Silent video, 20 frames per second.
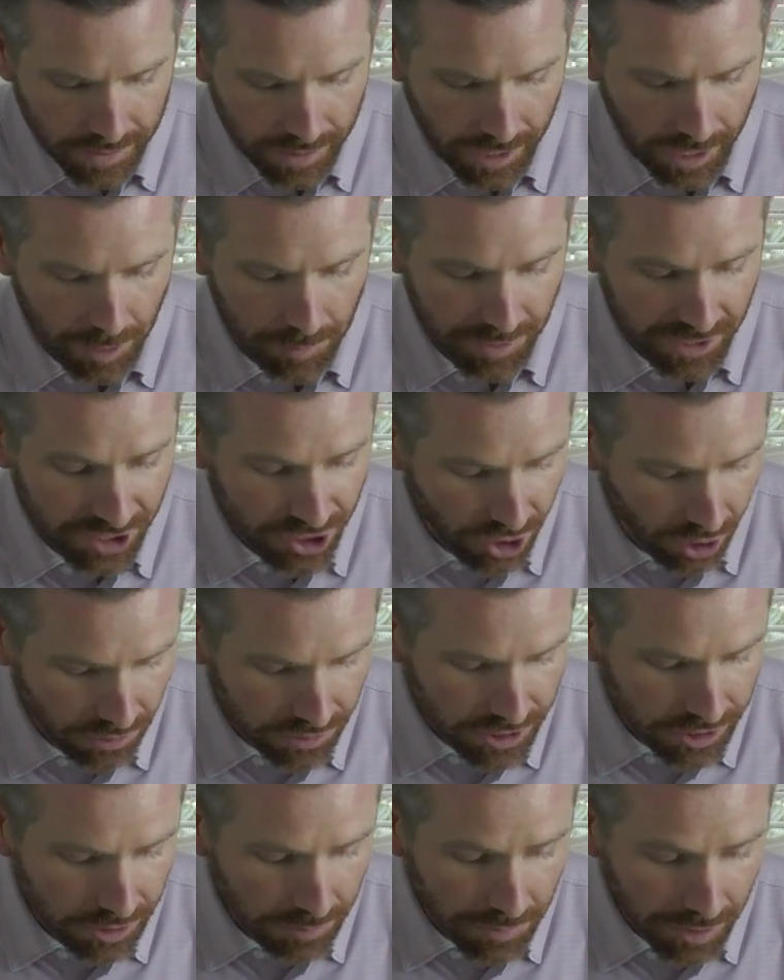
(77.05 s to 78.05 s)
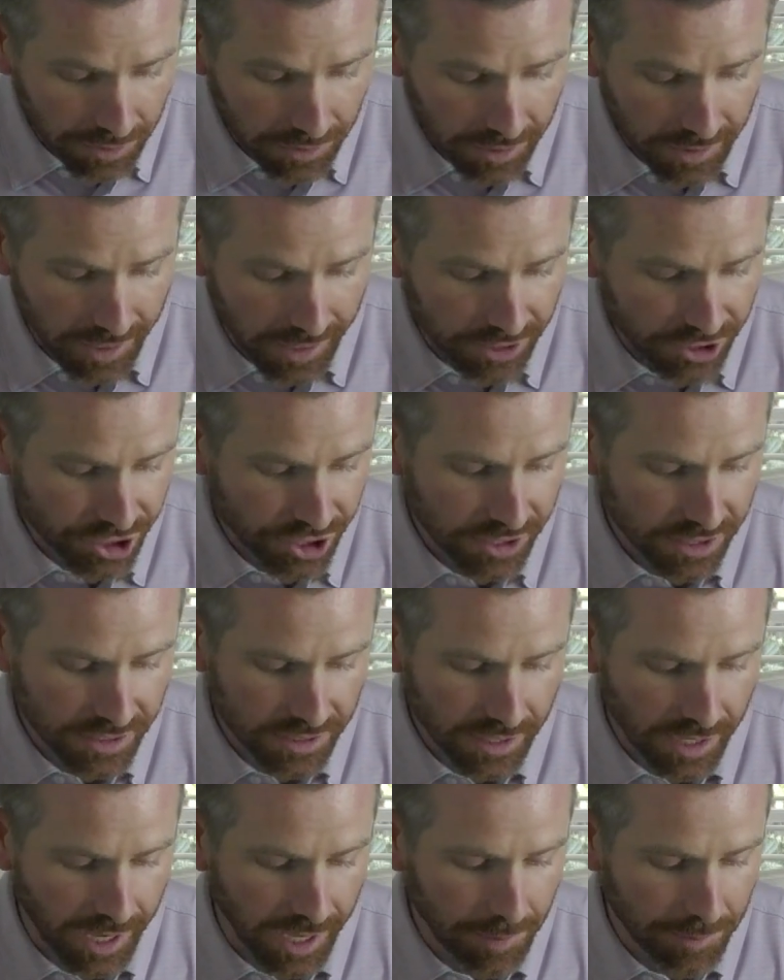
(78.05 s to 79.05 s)
I am exalted among the
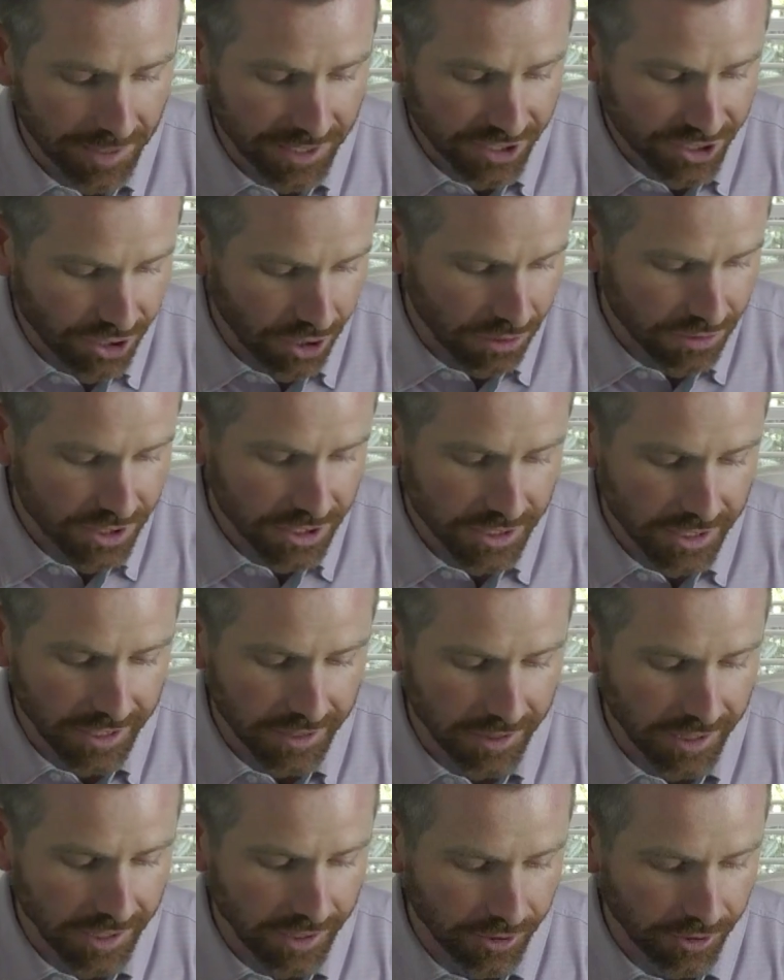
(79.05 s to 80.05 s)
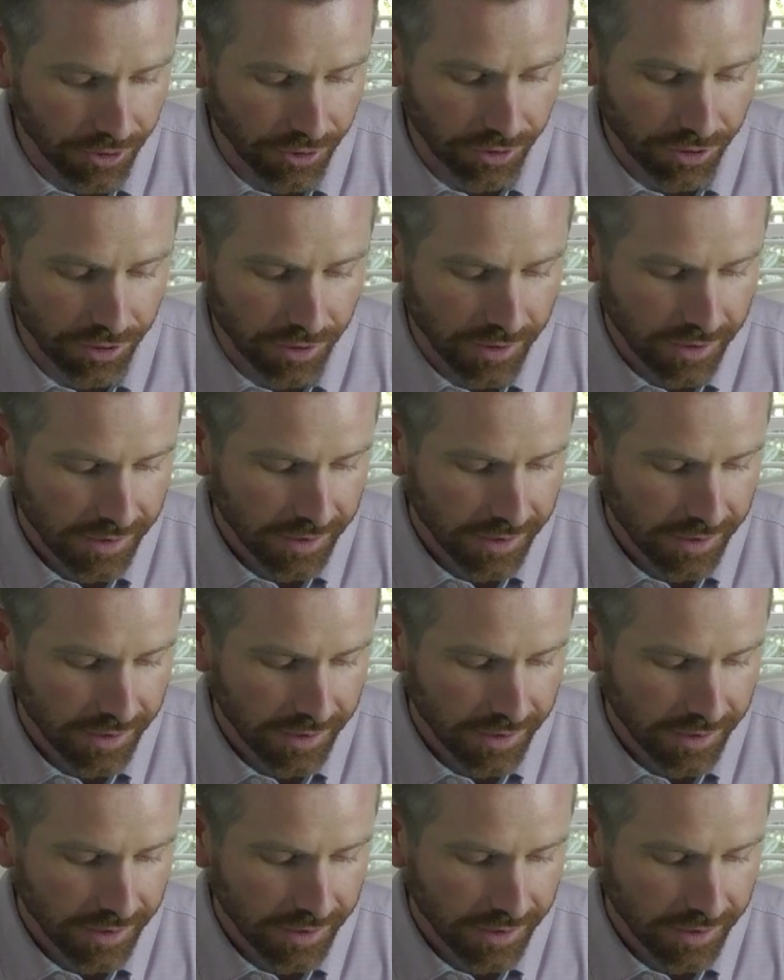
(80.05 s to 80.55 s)
nations. I am exalted in the earth.